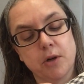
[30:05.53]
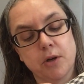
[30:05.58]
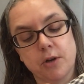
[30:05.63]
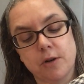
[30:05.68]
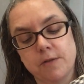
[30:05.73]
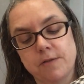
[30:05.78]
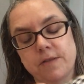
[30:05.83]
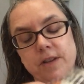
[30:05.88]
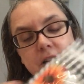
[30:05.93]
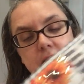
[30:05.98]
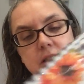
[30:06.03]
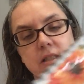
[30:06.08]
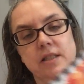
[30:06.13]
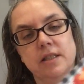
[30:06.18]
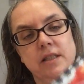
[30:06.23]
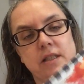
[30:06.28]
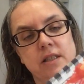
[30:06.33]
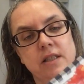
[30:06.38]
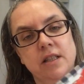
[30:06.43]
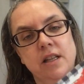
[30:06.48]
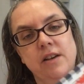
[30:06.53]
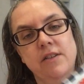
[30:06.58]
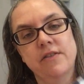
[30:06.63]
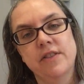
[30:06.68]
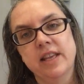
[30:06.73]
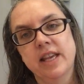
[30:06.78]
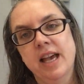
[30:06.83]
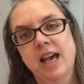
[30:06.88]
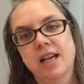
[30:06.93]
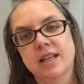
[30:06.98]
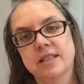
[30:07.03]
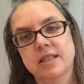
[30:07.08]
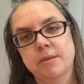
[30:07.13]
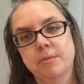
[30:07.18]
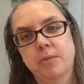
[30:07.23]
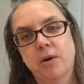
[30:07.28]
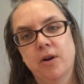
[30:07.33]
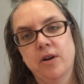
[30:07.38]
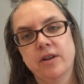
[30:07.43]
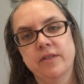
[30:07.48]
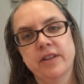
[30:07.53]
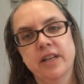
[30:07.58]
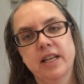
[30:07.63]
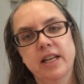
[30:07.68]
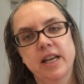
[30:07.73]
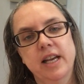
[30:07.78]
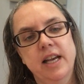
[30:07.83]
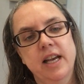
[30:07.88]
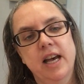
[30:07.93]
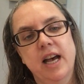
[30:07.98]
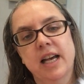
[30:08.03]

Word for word: perfect. Love the accent part of it.